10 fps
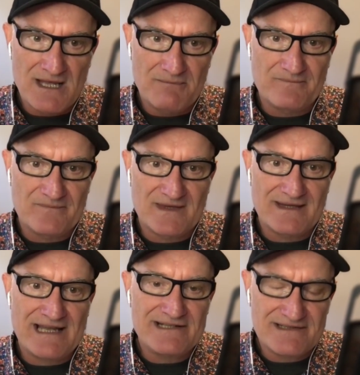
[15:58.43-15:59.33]
But
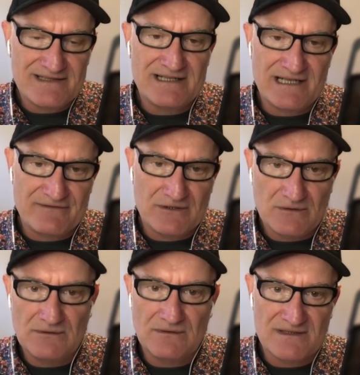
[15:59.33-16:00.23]
they just need to have a good look at